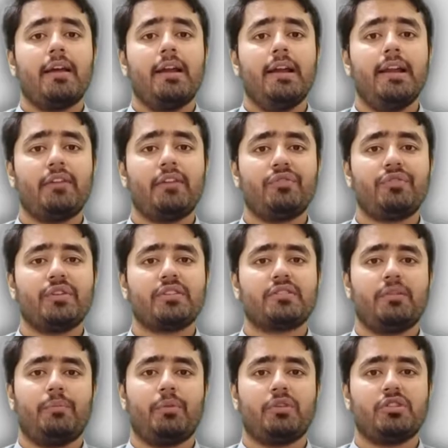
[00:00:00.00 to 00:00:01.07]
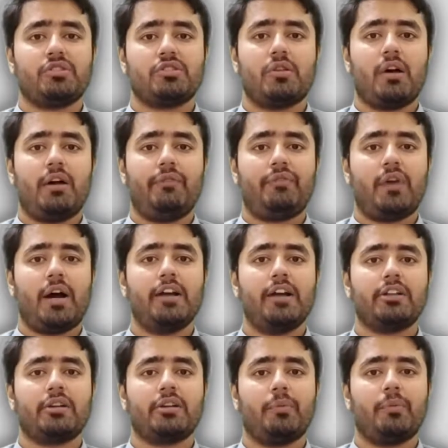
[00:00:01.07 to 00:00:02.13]
liquid phase composition of
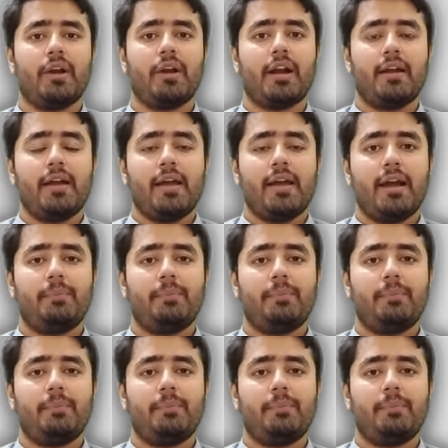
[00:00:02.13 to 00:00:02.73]
ith component,